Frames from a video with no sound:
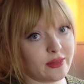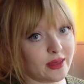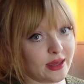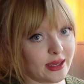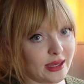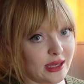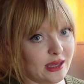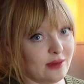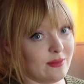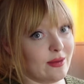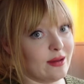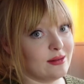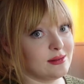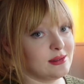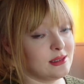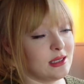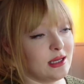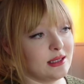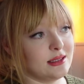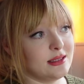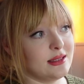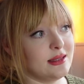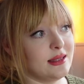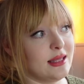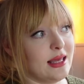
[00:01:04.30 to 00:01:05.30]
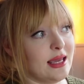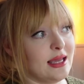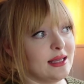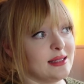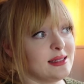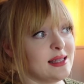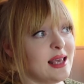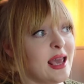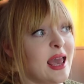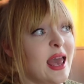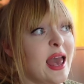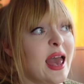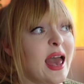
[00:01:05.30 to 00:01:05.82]
thinking about certain
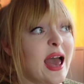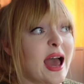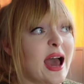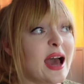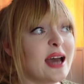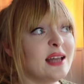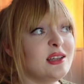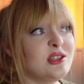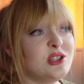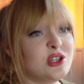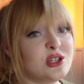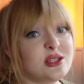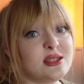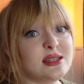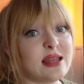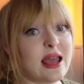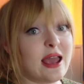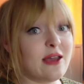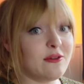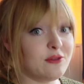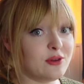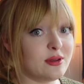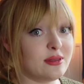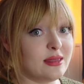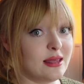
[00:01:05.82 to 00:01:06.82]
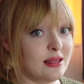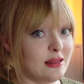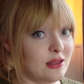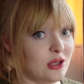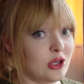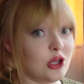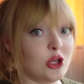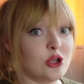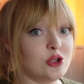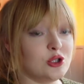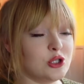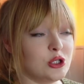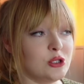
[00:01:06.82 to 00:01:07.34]
things and just everything that
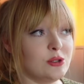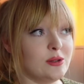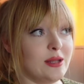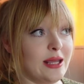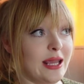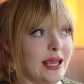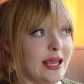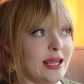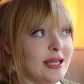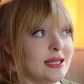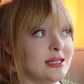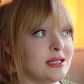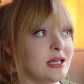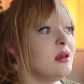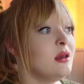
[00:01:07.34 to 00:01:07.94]
you do need.